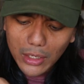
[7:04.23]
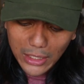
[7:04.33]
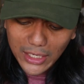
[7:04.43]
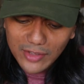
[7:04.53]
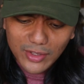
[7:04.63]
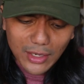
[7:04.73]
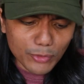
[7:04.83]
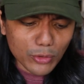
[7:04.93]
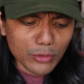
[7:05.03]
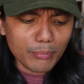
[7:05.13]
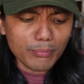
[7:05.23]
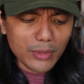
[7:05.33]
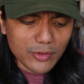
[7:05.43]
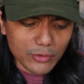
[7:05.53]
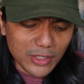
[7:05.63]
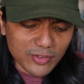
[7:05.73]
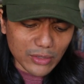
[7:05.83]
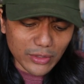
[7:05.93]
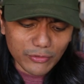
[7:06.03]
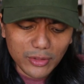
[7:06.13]
Like I said, I'm not going to list
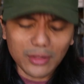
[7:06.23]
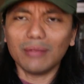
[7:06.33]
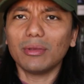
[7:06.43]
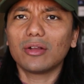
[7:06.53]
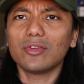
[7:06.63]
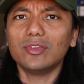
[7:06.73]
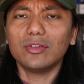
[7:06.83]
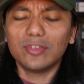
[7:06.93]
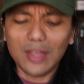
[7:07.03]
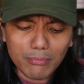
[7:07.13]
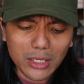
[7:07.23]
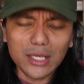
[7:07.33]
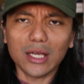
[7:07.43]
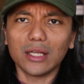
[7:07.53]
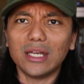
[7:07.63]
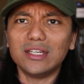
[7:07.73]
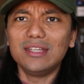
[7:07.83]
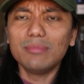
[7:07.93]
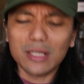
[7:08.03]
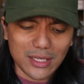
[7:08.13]
out everything, because the same media that
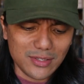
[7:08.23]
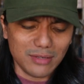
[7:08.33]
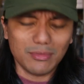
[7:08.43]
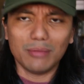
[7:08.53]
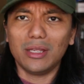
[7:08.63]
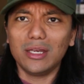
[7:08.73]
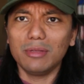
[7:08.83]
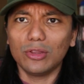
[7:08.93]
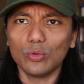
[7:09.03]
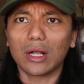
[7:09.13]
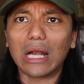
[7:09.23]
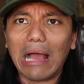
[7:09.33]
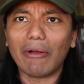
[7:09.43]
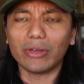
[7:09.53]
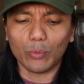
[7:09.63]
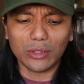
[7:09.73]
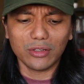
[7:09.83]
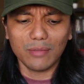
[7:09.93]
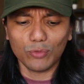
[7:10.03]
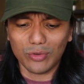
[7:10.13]
demonized him, that made him into a clown and
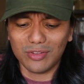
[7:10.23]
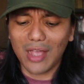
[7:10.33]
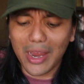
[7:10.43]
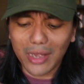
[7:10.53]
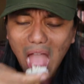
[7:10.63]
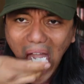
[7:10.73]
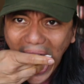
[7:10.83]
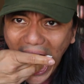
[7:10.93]
wanted him to resign,